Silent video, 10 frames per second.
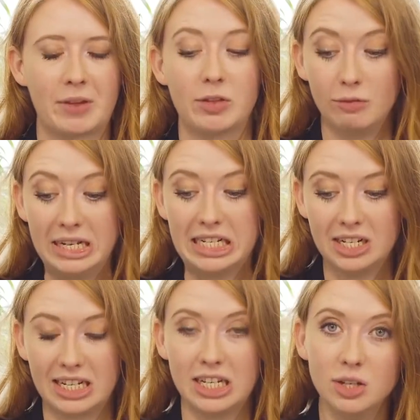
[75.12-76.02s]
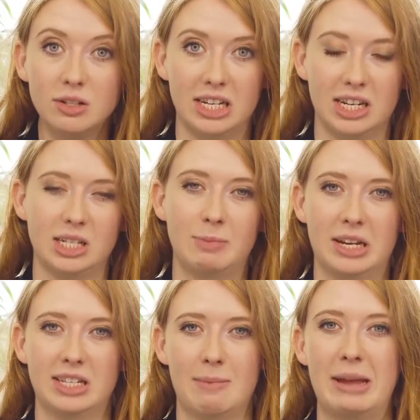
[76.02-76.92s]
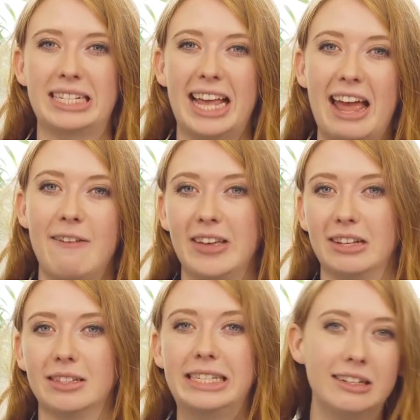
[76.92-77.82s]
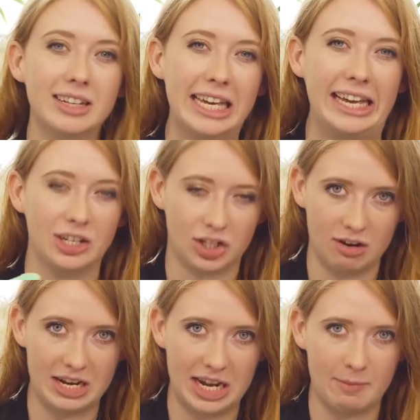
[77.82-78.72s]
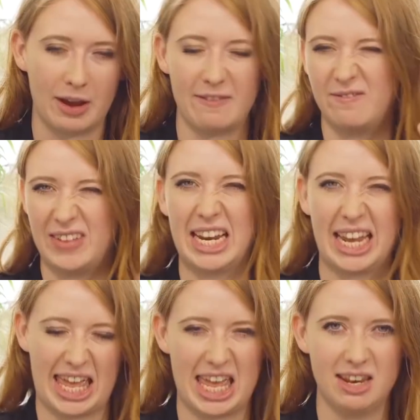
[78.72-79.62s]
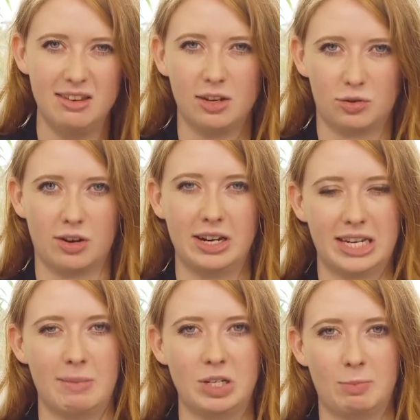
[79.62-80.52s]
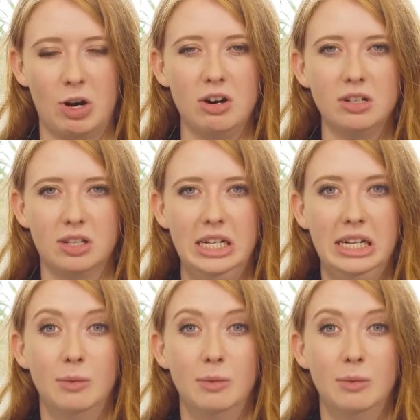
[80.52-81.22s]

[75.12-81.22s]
The reason that they use it is because it makes hair feel silky and shiny by filling in the dry and damaged parts,